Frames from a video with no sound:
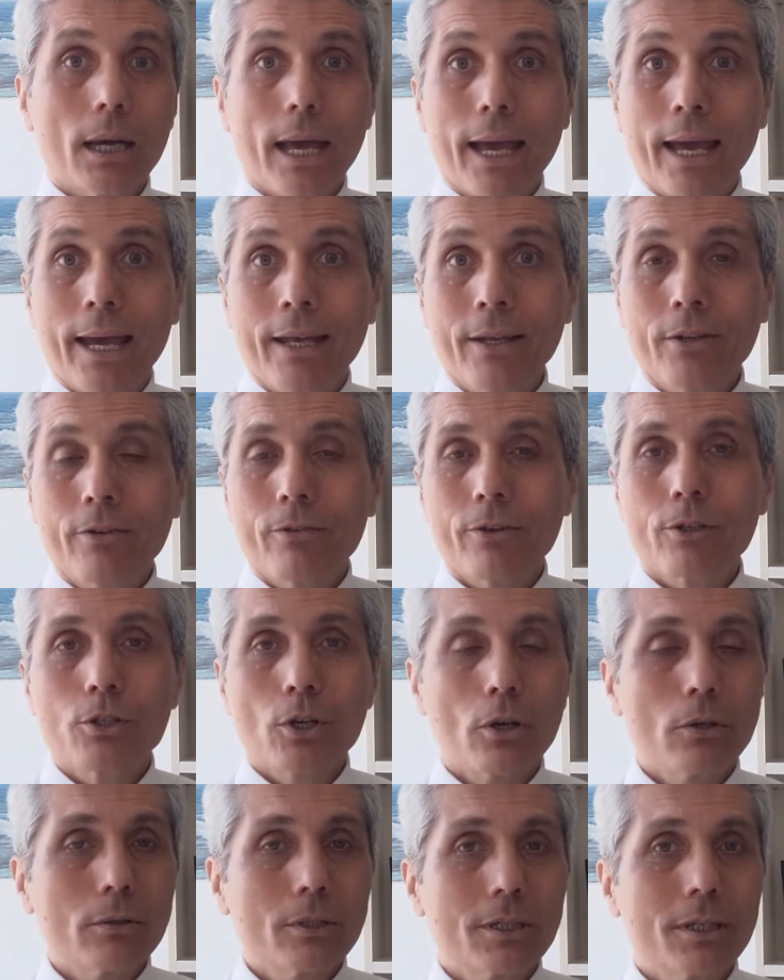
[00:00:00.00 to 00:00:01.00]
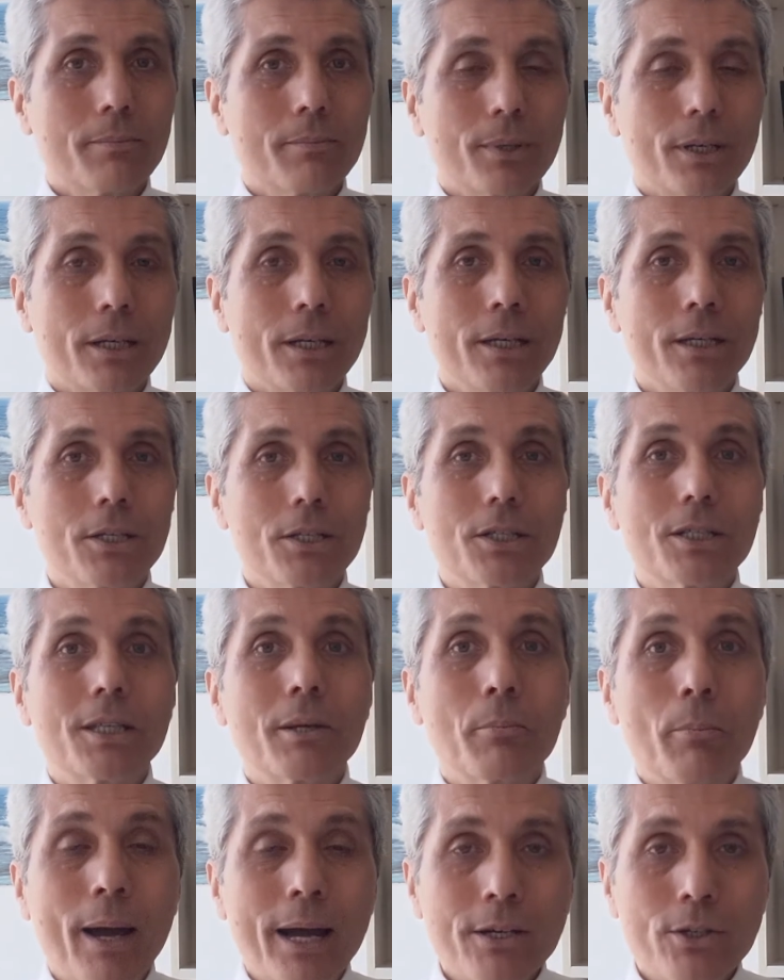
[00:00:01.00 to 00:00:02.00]
And the first concept is the
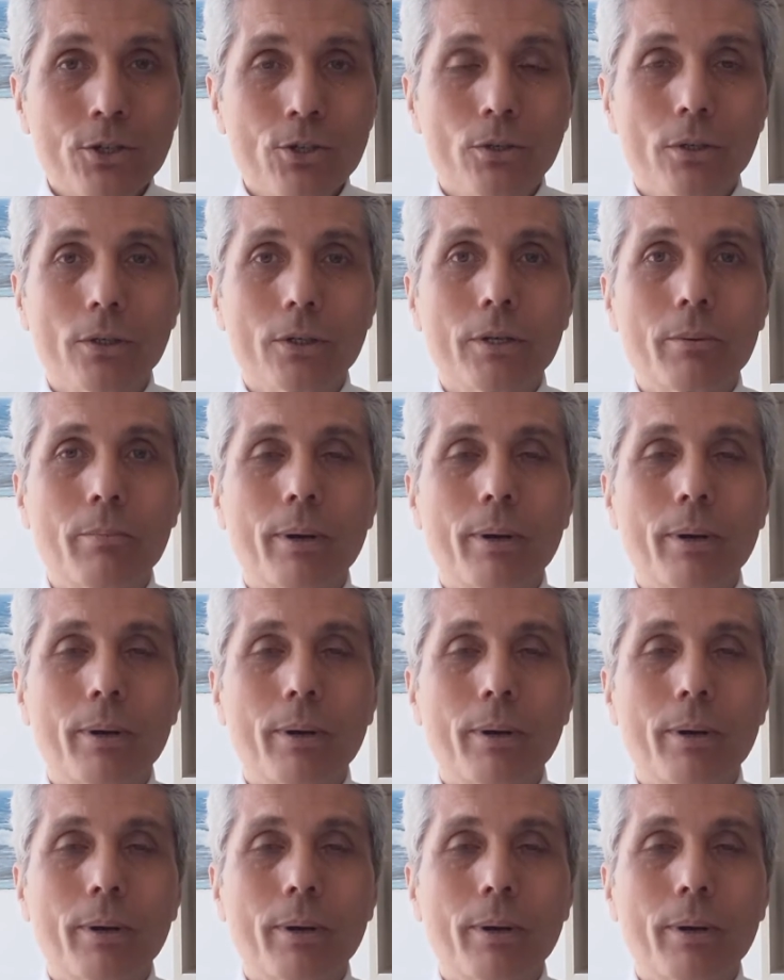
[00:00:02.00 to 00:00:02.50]
passion